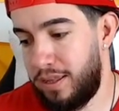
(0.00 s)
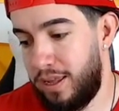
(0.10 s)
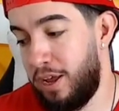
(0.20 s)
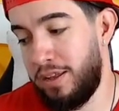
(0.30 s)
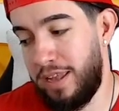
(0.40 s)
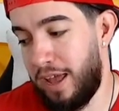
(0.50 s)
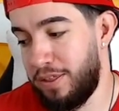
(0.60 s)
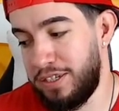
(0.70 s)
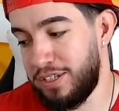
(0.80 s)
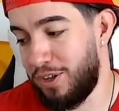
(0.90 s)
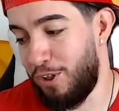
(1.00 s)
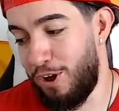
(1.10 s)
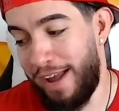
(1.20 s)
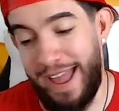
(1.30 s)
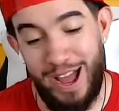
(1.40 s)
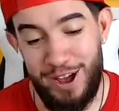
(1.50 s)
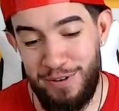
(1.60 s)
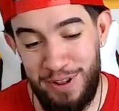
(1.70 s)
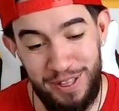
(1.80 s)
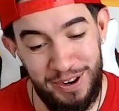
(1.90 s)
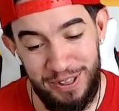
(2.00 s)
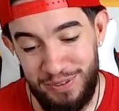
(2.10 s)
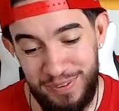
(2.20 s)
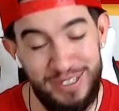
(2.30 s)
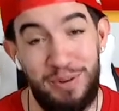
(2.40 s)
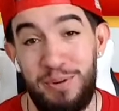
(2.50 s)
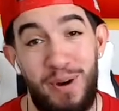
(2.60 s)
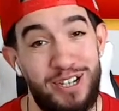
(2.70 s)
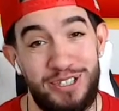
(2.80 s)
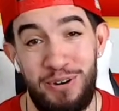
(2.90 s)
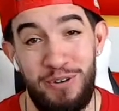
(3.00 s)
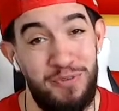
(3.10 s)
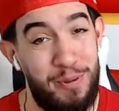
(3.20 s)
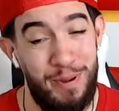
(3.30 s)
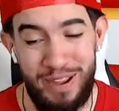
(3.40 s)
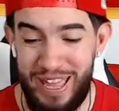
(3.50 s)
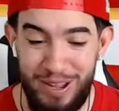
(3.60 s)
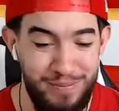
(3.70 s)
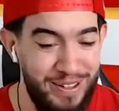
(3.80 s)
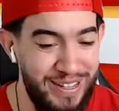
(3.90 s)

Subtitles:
This is a long half. It literally feels like we watched a whole football game.